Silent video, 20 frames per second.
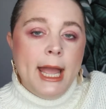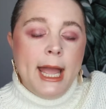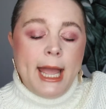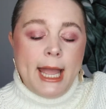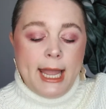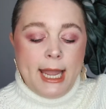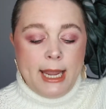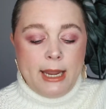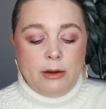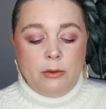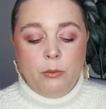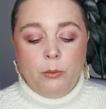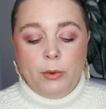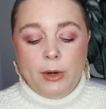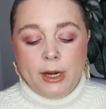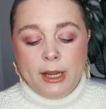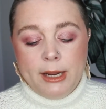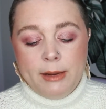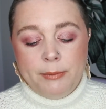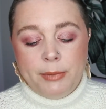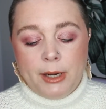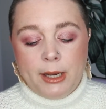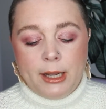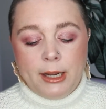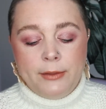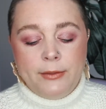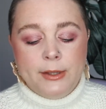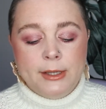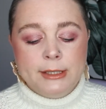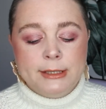And when I
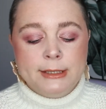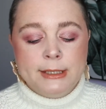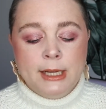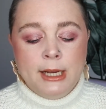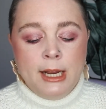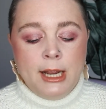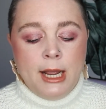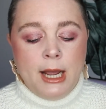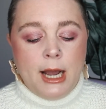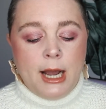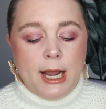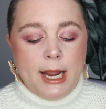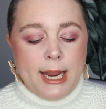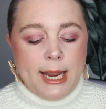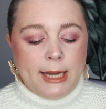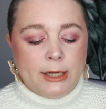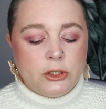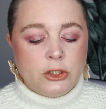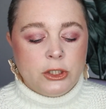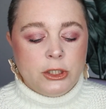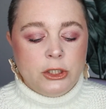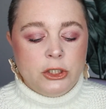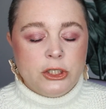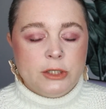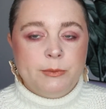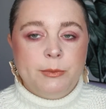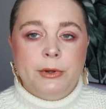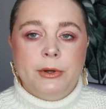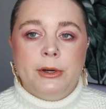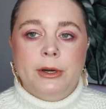apply this, I actually
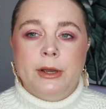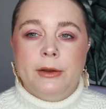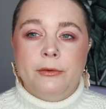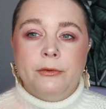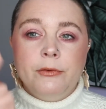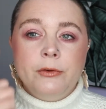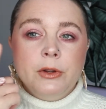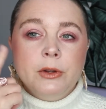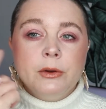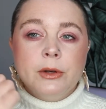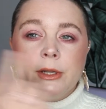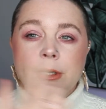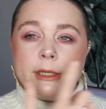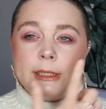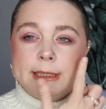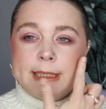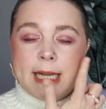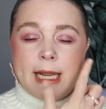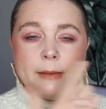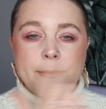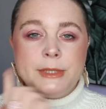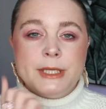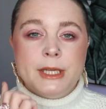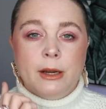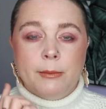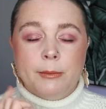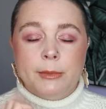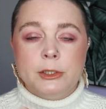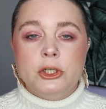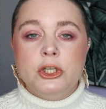just put a few little dabs here
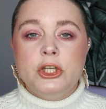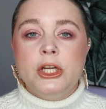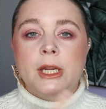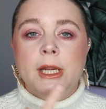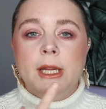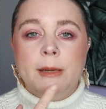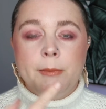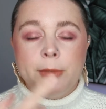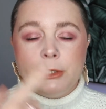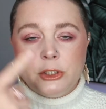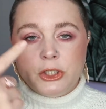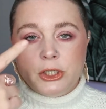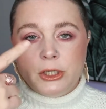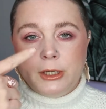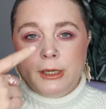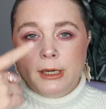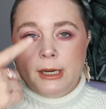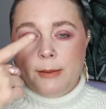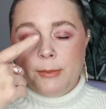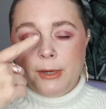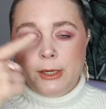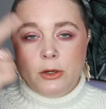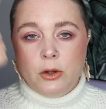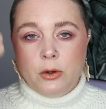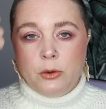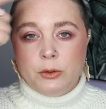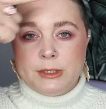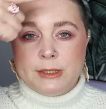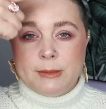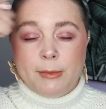on my cheek, my chin, and my
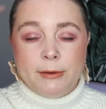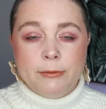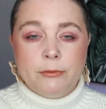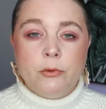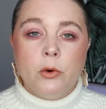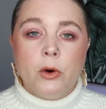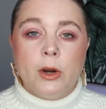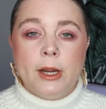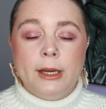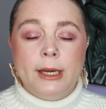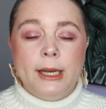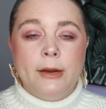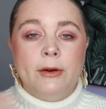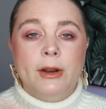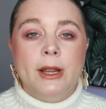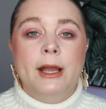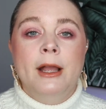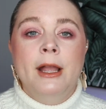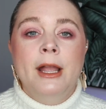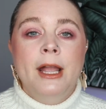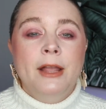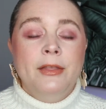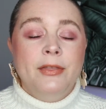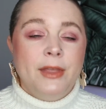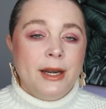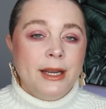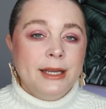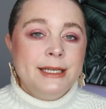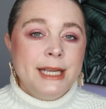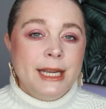nose and my forehead area.
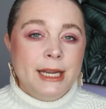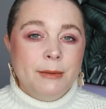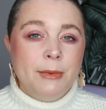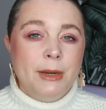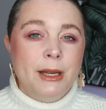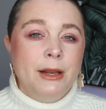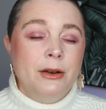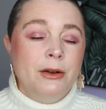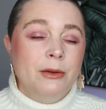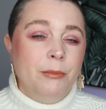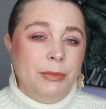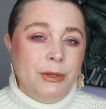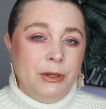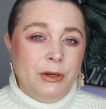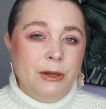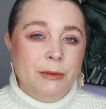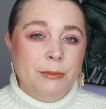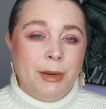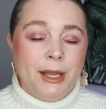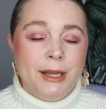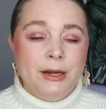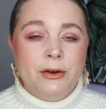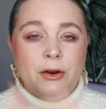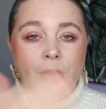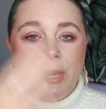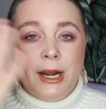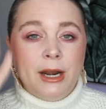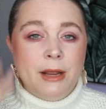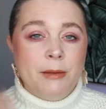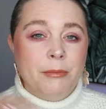Then I take my little beauty blender
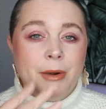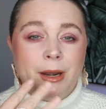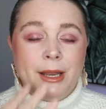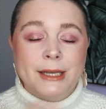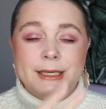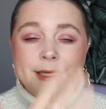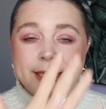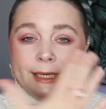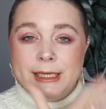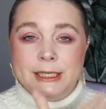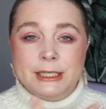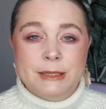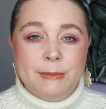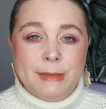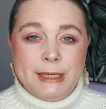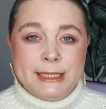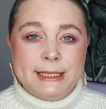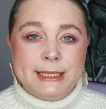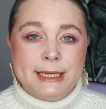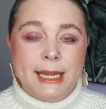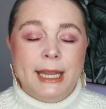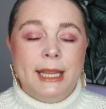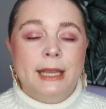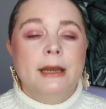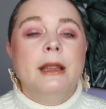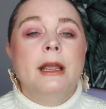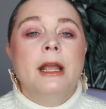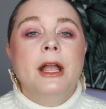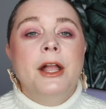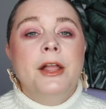and I blend it into my
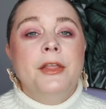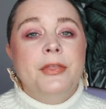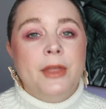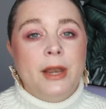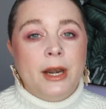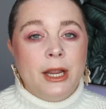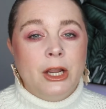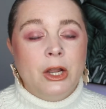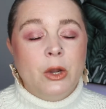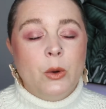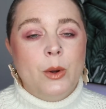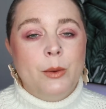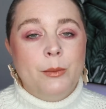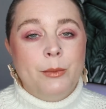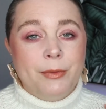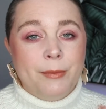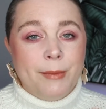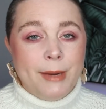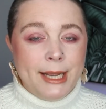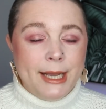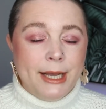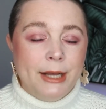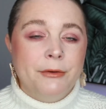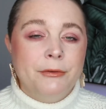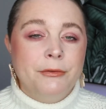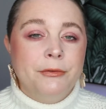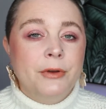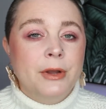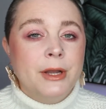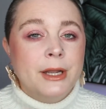skin. Then I go in with my
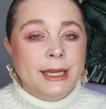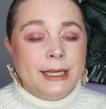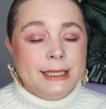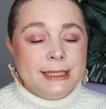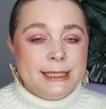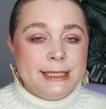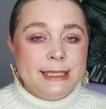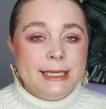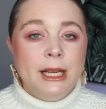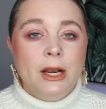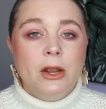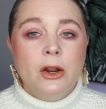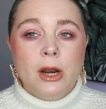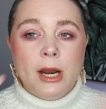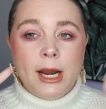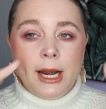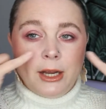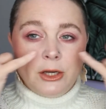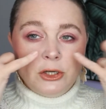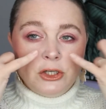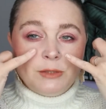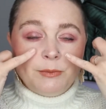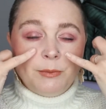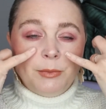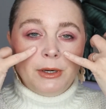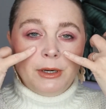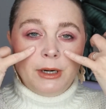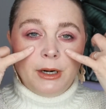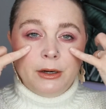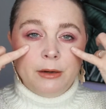e.l.f. concealer and I just
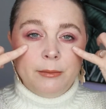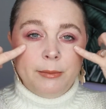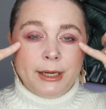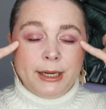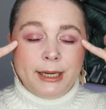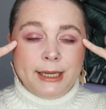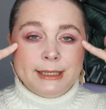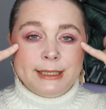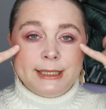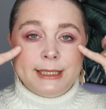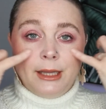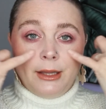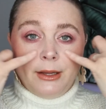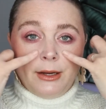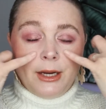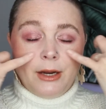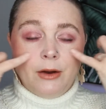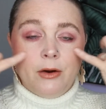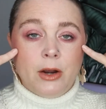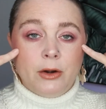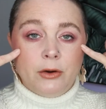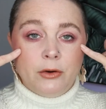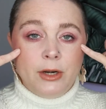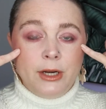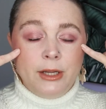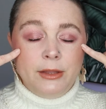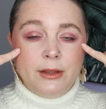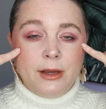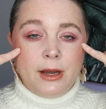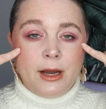put a little bit of concealer here
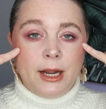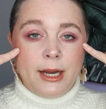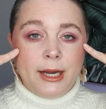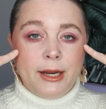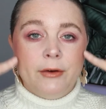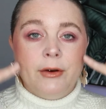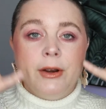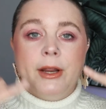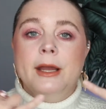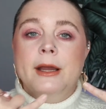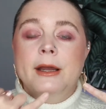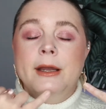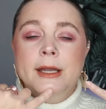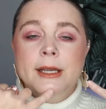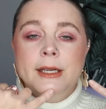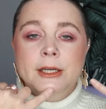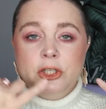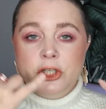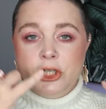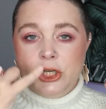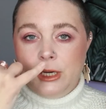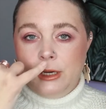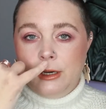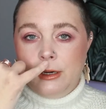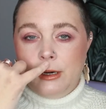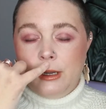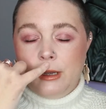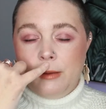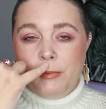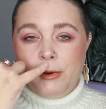underneath the eye area,
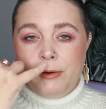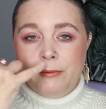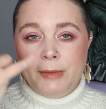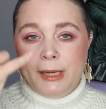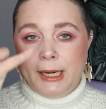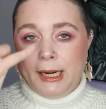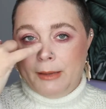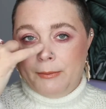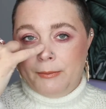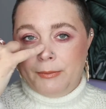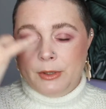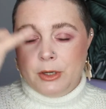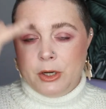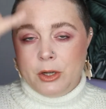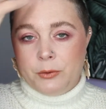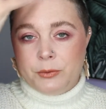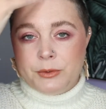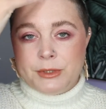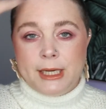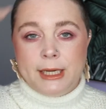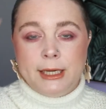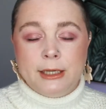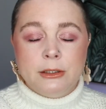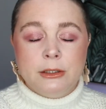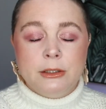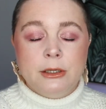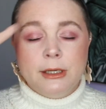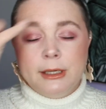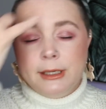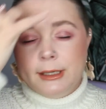chin, above my lip, nose,
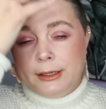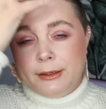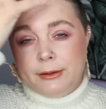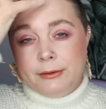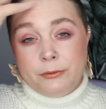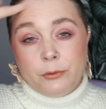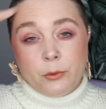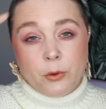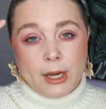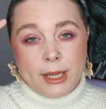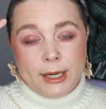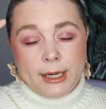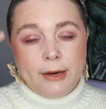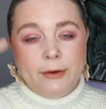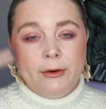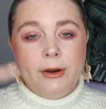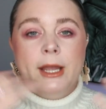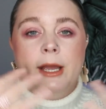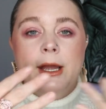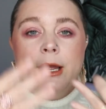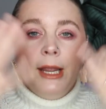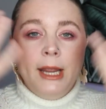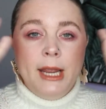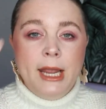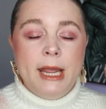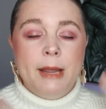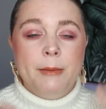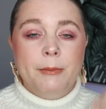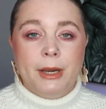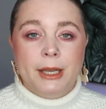and forehead area,
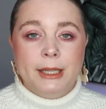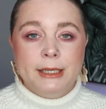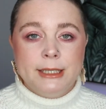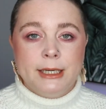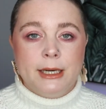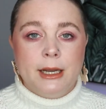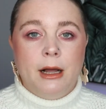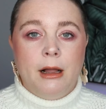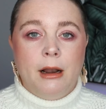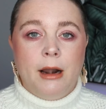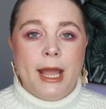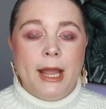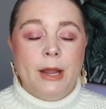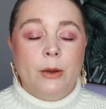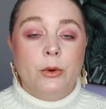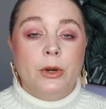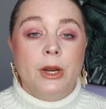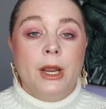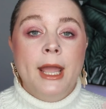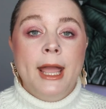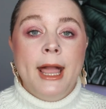and blend it all out.